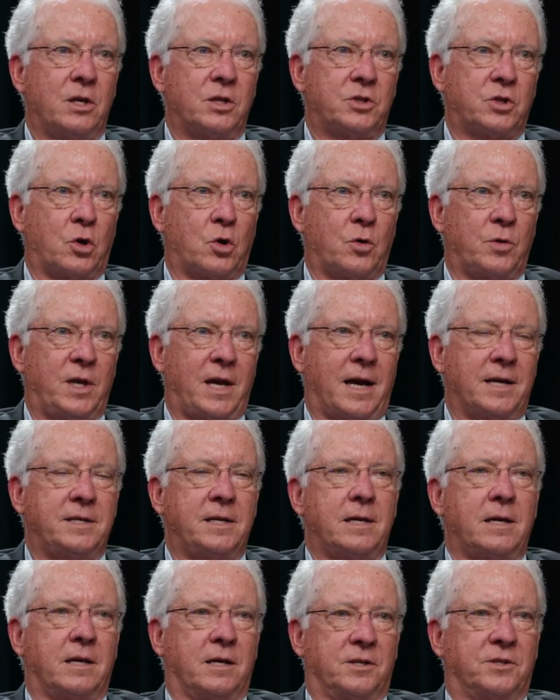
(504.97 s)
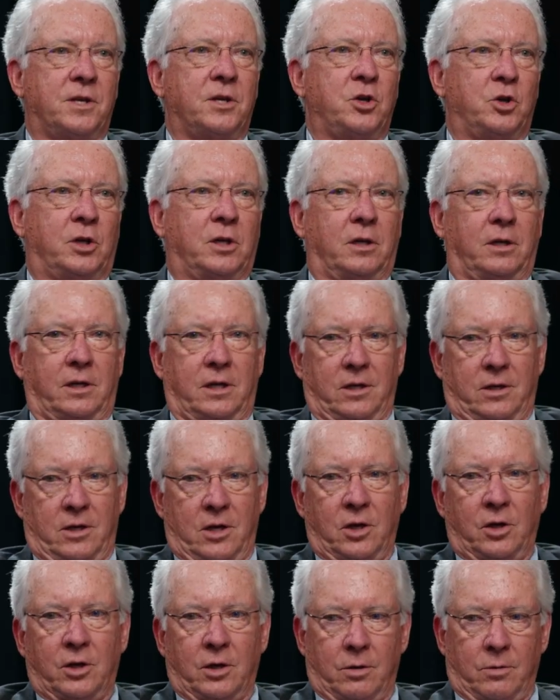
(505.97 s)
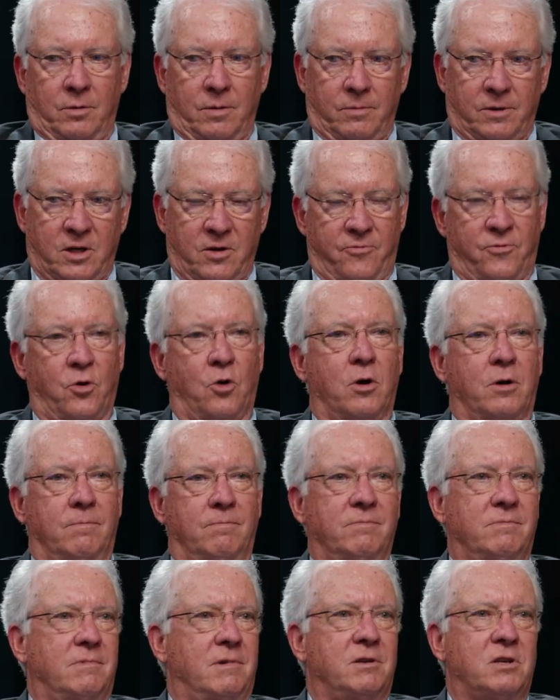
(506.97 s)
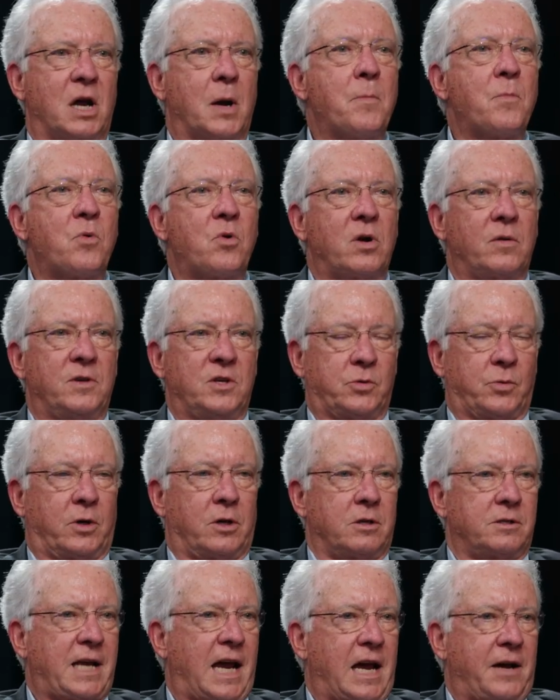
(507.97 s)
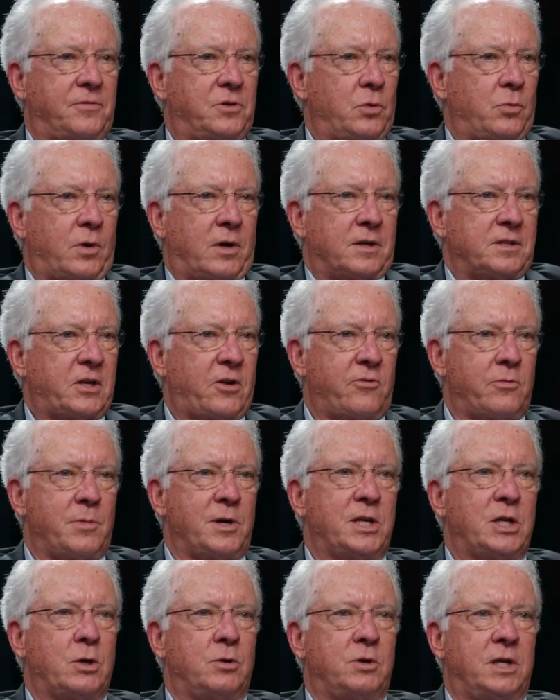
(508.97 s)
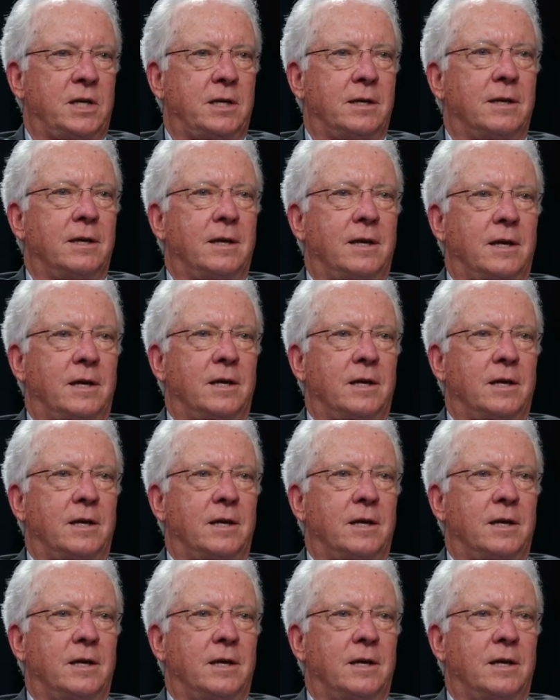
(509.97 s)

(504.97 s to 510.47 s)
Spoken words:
So the idea is that you can convert a number of these wells, half the wells, however many you need,